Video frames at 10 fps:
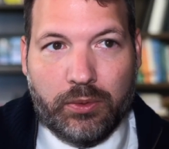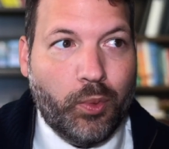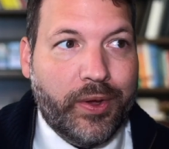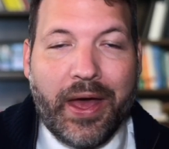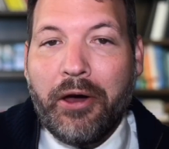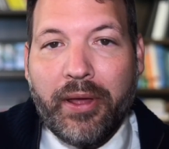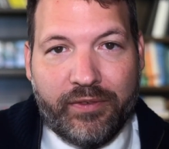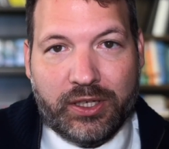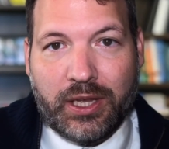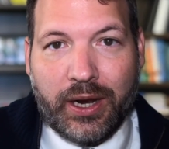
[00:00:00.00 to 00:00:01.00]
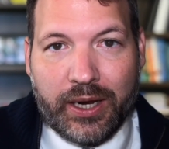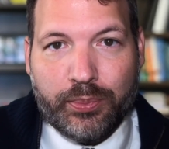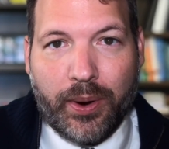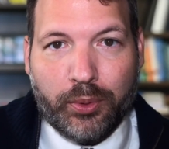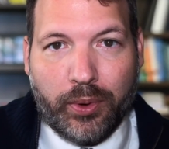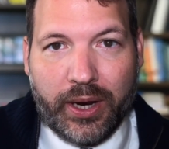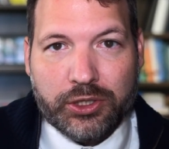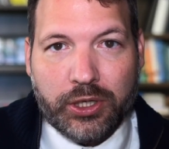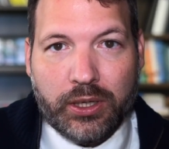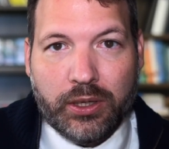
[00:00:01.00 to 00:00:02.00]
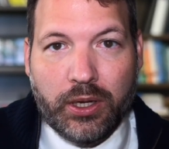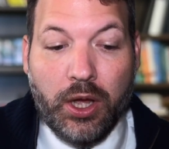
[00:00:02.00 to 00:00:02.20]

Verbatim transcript: without having done any preparation